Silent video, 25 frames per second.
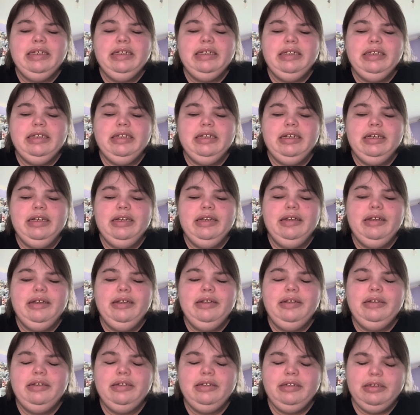
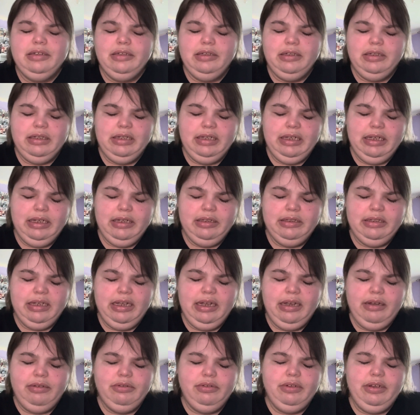on,
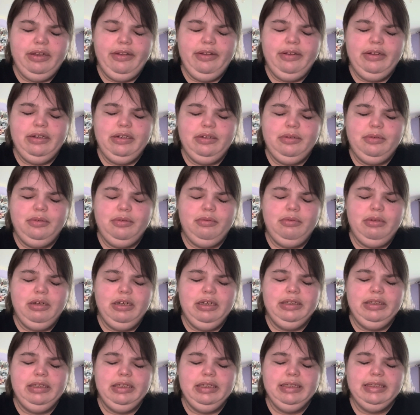how do I
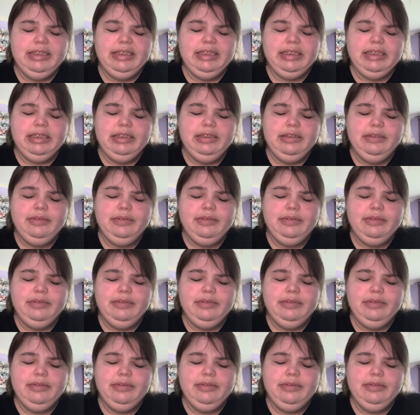word this?